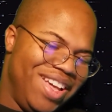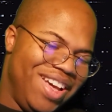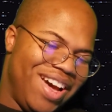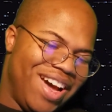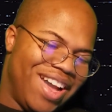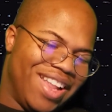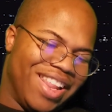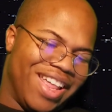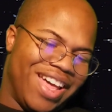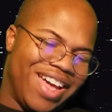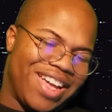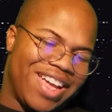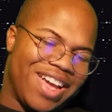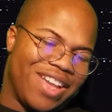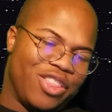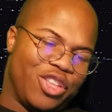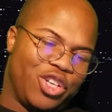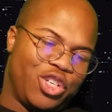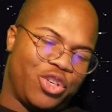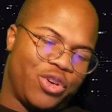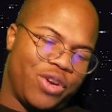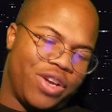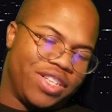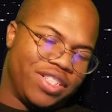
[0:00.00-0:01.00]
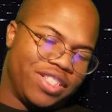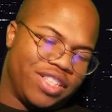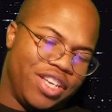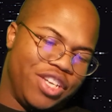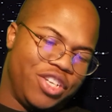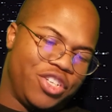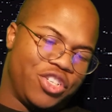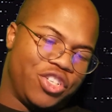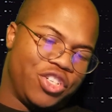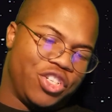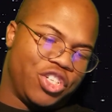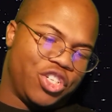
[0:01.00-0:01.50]
I like how the
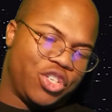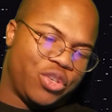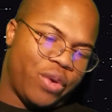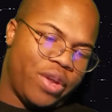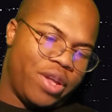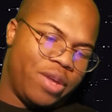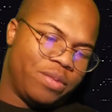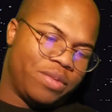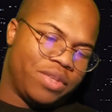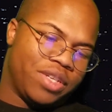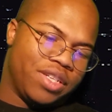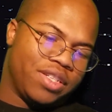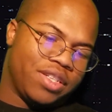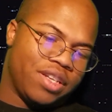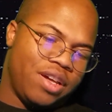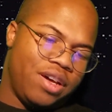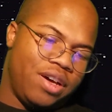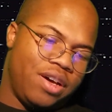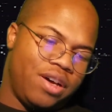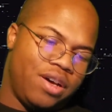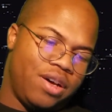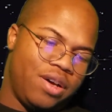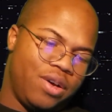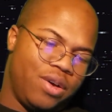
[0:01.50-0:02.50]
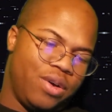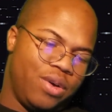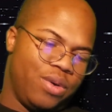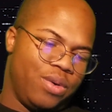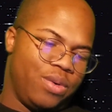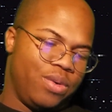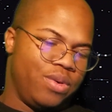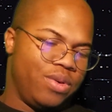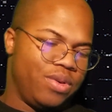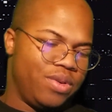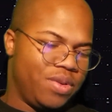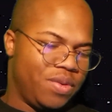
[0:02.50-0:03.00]
translation just straight up says, uh-oh.
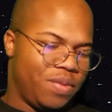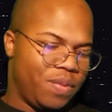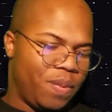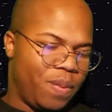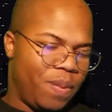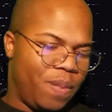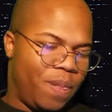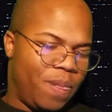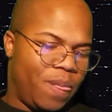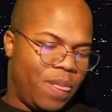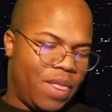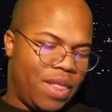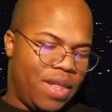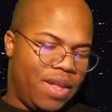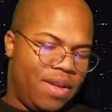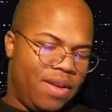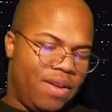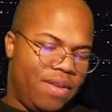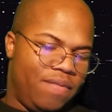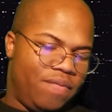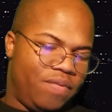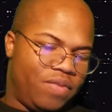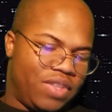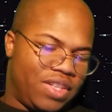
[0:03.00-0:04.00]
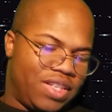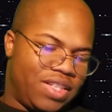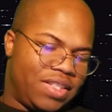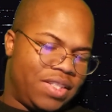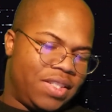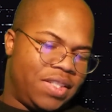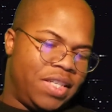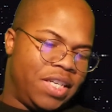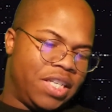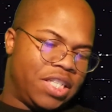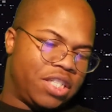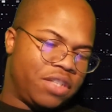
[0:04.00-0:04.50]

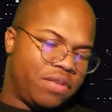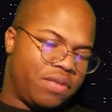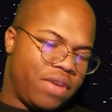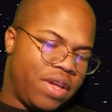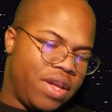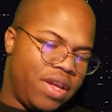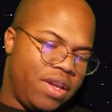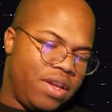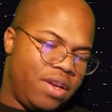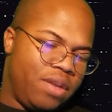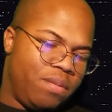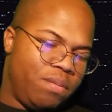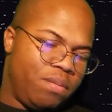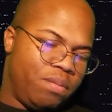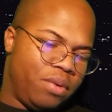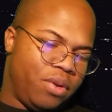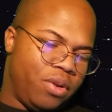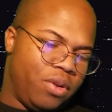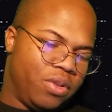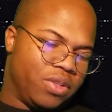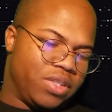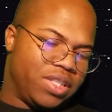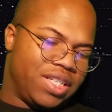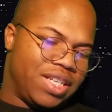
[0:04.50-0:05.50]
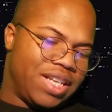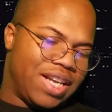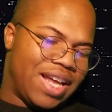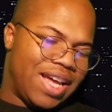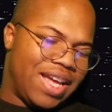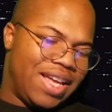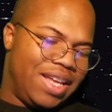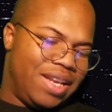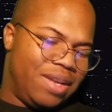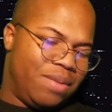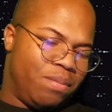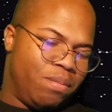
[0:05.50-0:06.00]
Sixth Thane
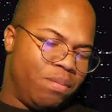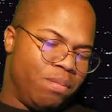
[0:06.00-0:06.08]
Pulsidite